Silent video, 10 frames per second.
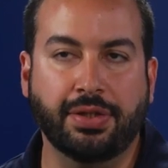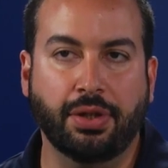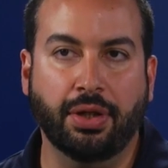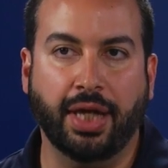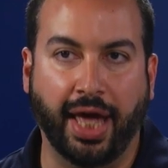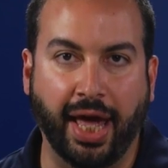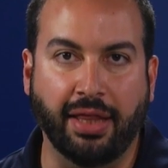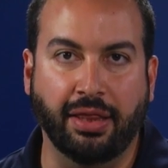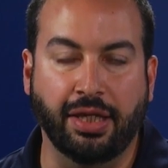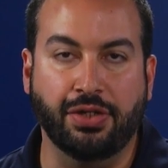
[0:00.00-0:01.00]
look
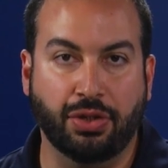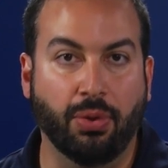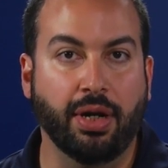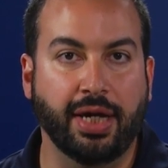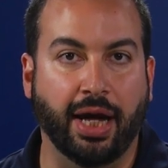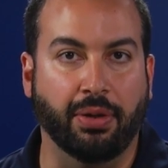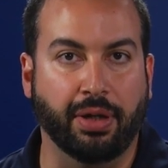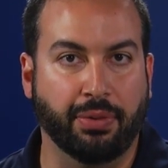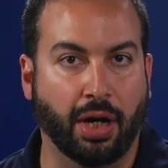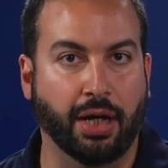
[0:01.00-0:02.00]
at the store now
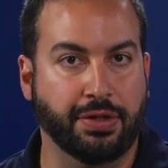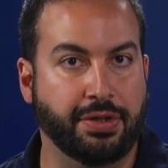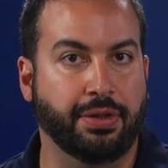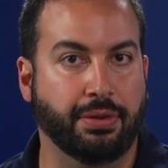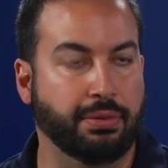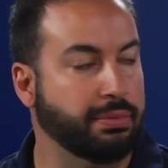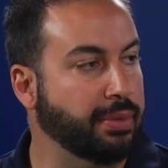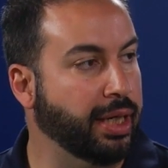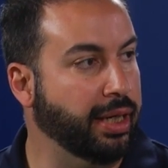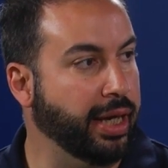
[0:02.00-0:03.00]
in regards to
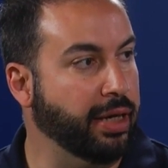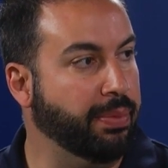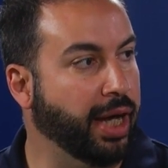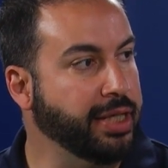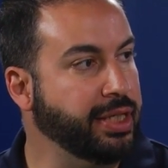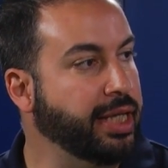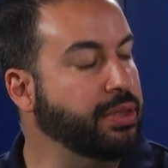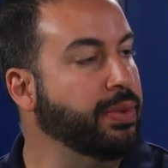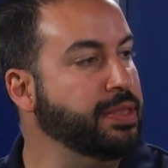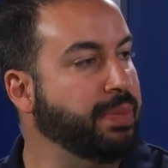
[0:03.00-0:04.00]
enterprise, and that's
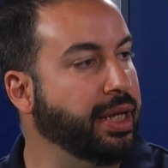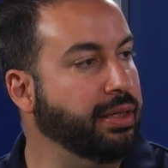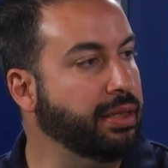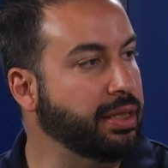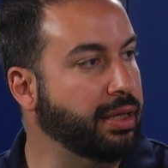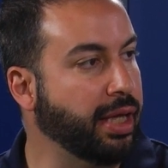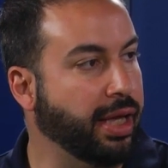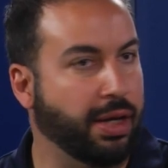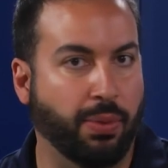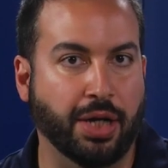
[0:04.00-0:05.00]
always been
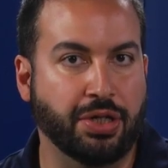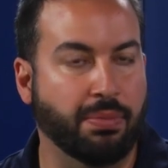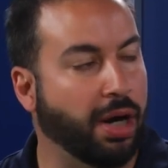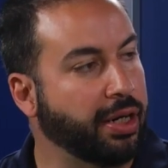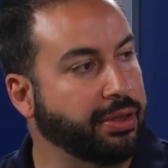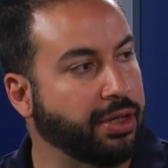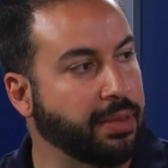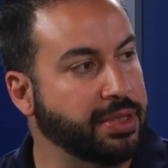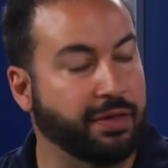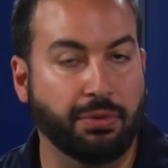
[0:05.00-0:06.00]
a question mark in
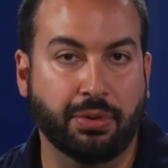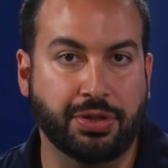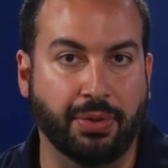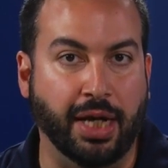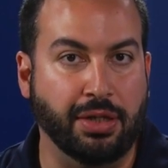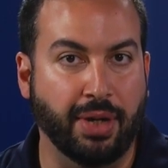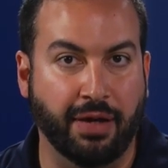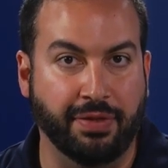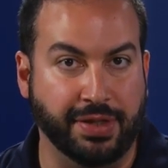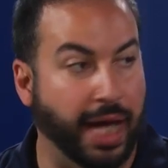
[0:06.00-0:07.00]
terms of, well, it's great, you
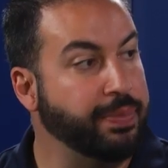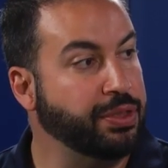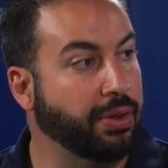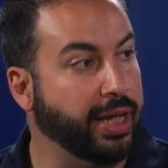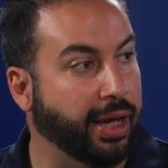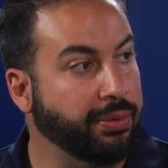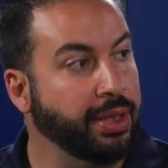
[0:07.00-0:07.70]
have this app store now.